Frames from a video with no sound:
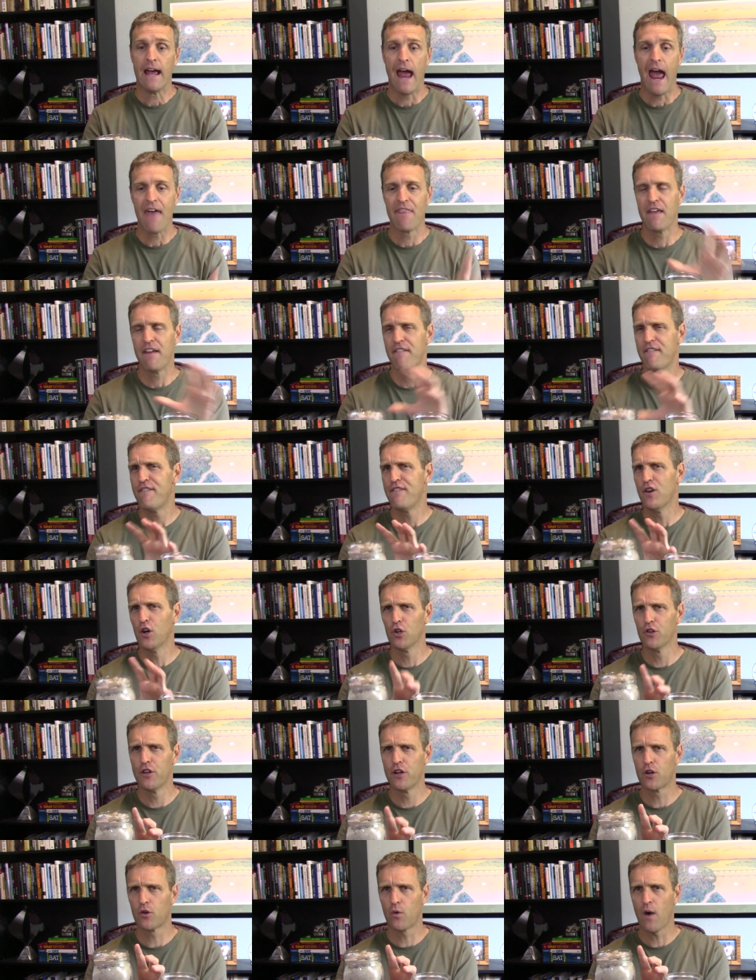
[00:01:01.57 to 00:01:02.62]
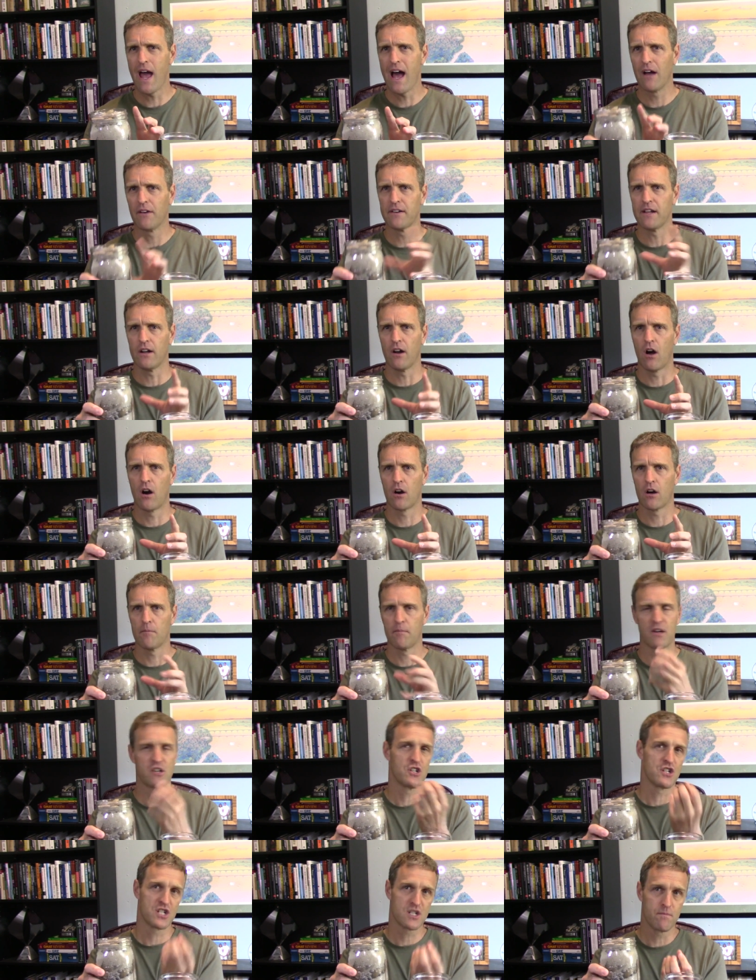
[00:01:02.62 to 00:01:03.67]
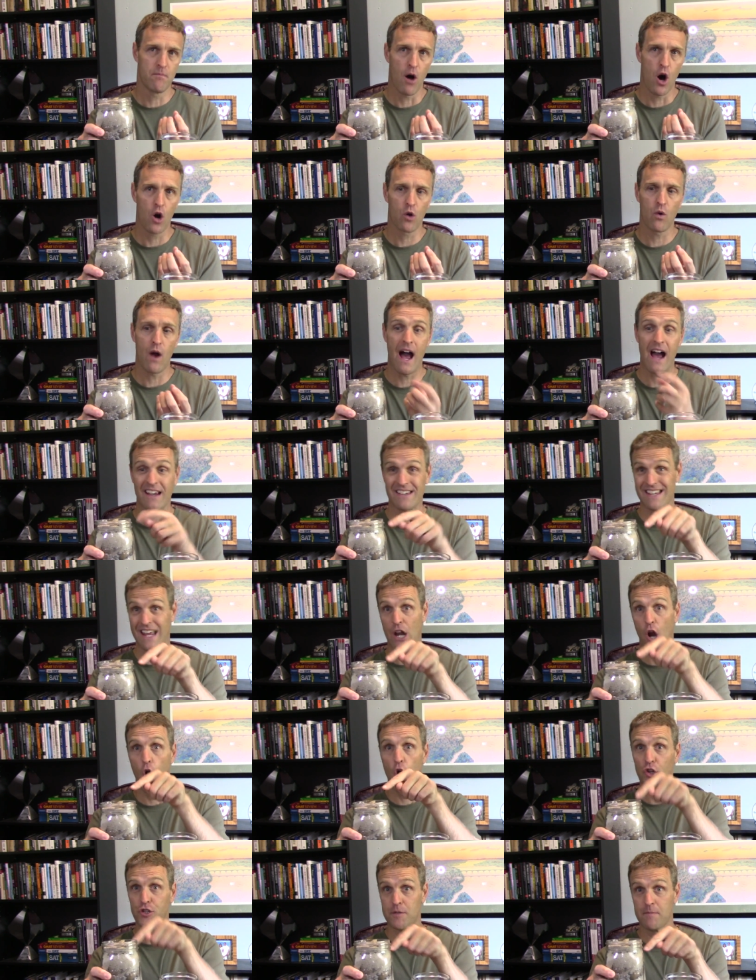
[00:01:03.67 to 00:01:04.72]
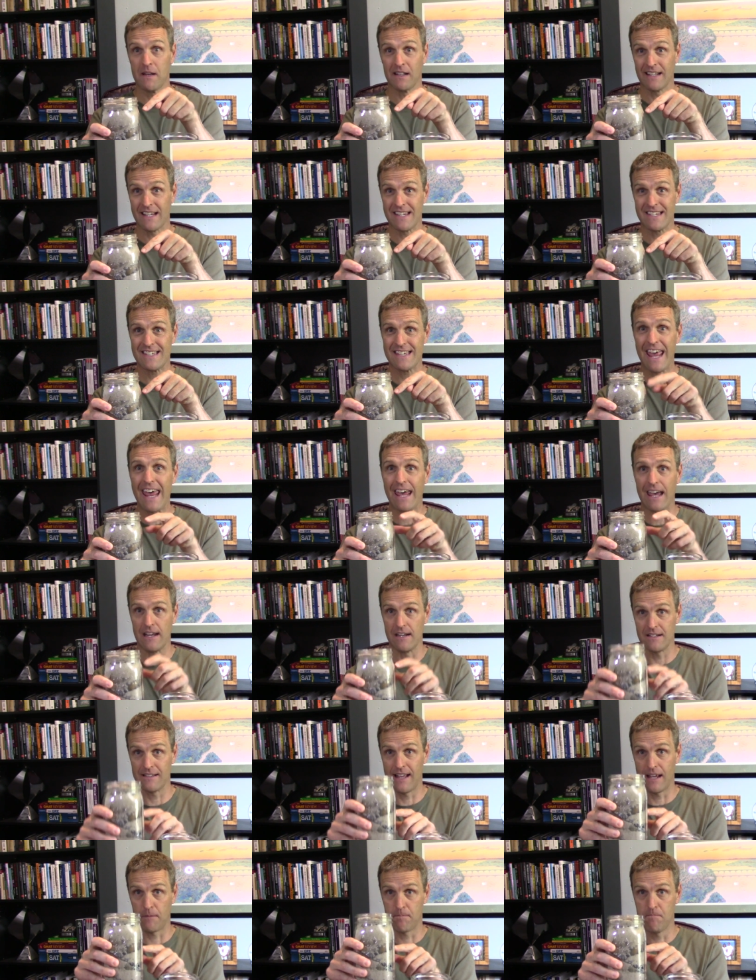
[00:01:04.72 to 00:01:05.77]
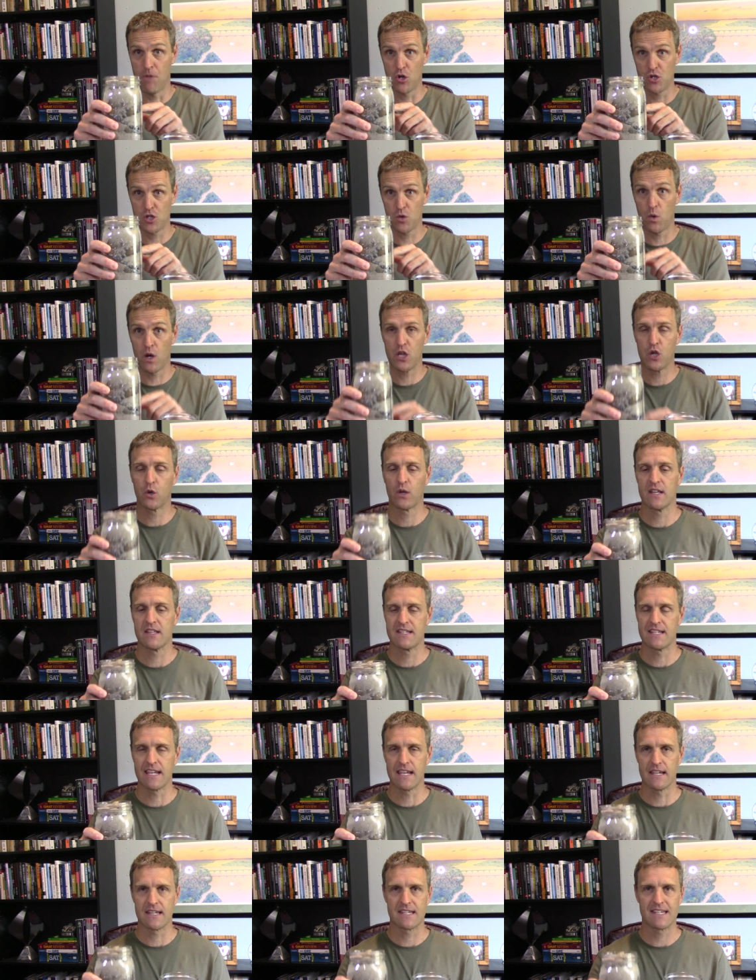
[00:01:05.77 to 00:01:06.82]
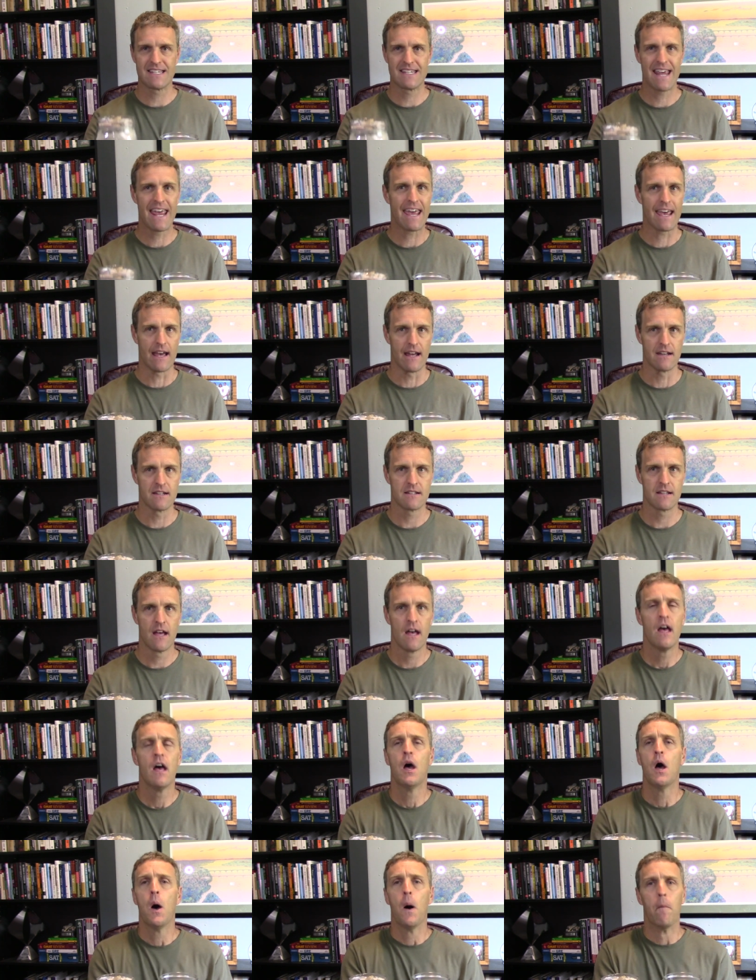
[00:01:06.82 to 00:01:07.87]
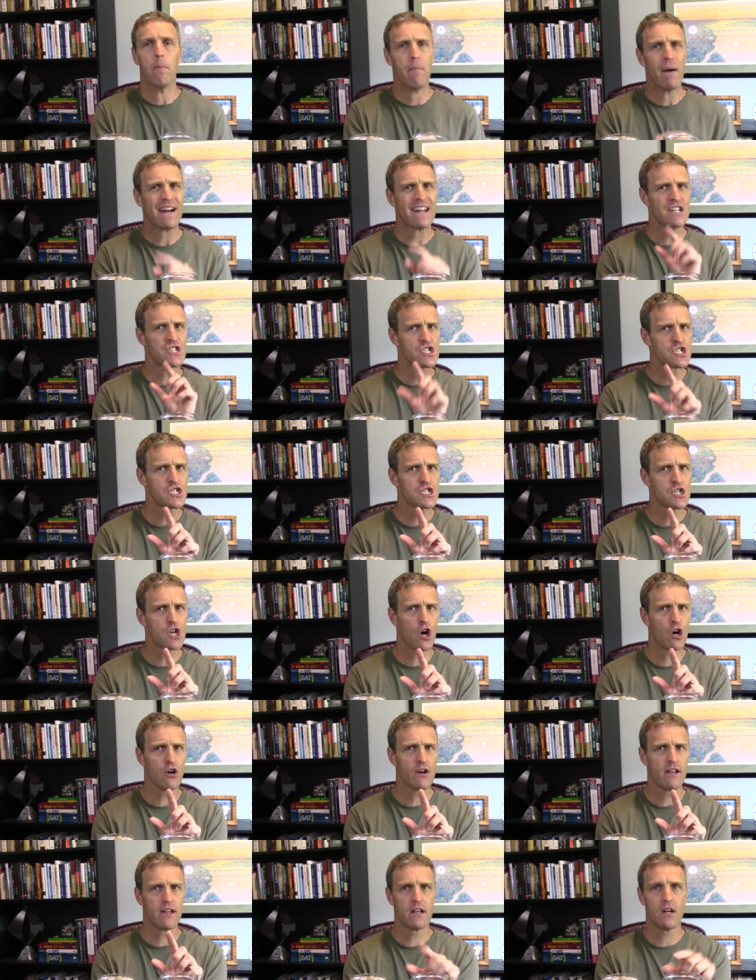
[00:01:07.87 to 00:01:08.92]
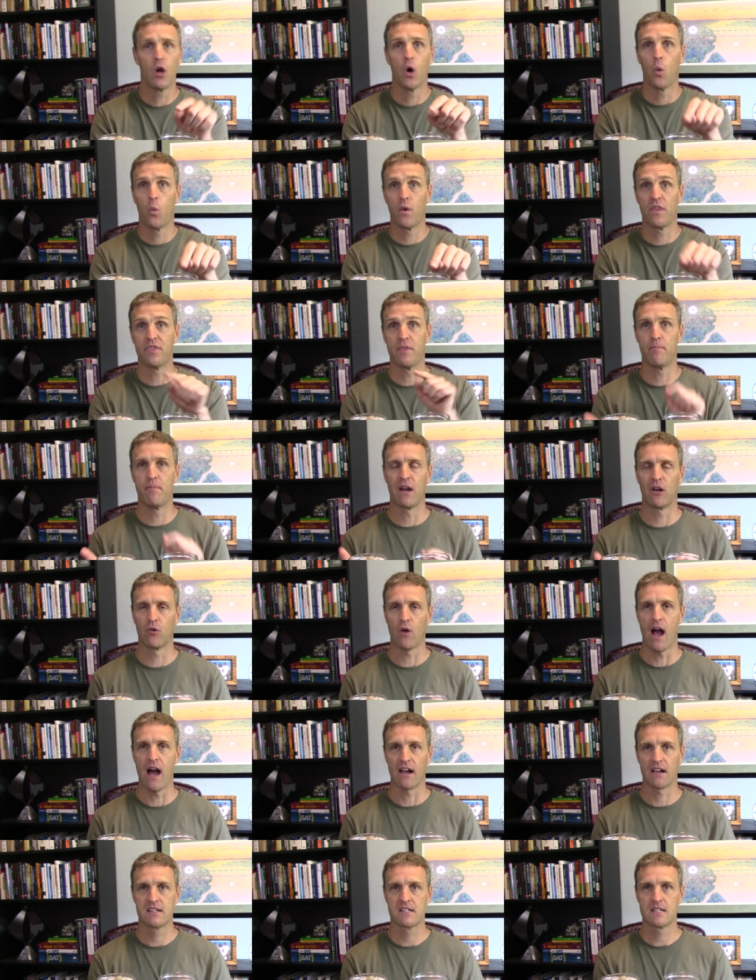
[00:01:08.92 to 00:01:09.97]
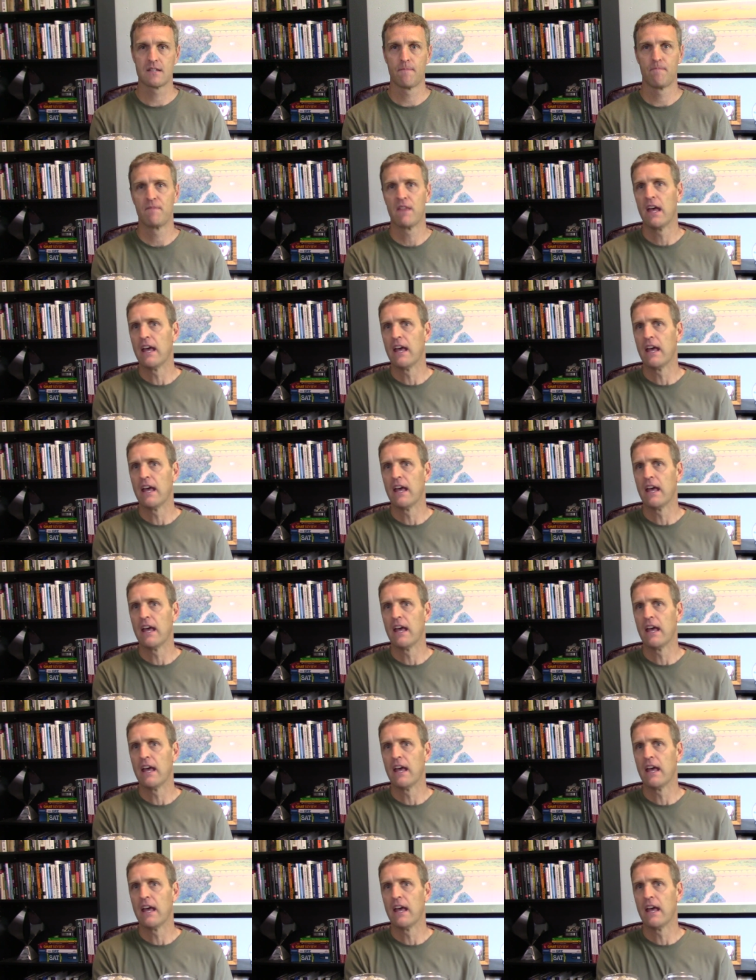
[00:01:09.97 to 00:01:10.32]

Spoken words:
And then filled in around it are a bunch of small rocks and ultimately sand. Like most of what you can see is sand. But it started with the big rocks.